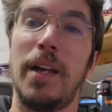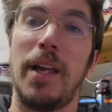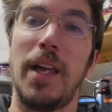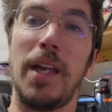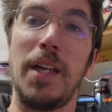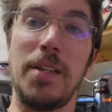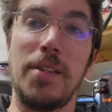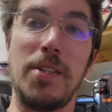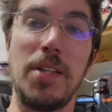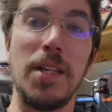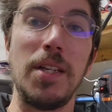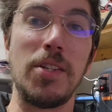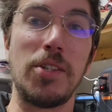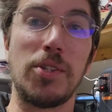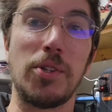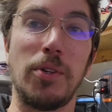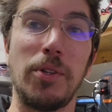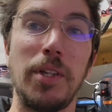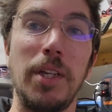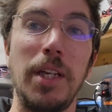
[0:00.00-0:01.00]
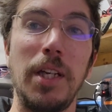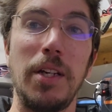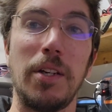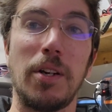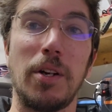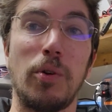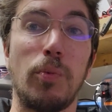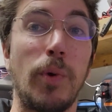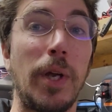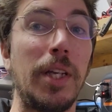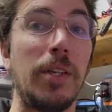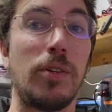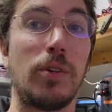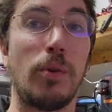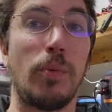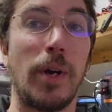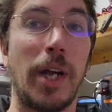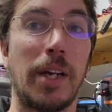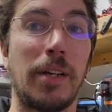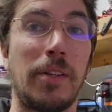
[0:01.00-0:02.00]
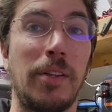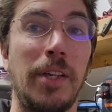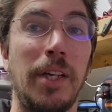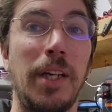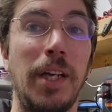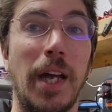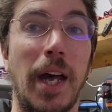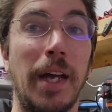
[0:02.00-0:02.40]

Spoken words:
a diesel heater right directly.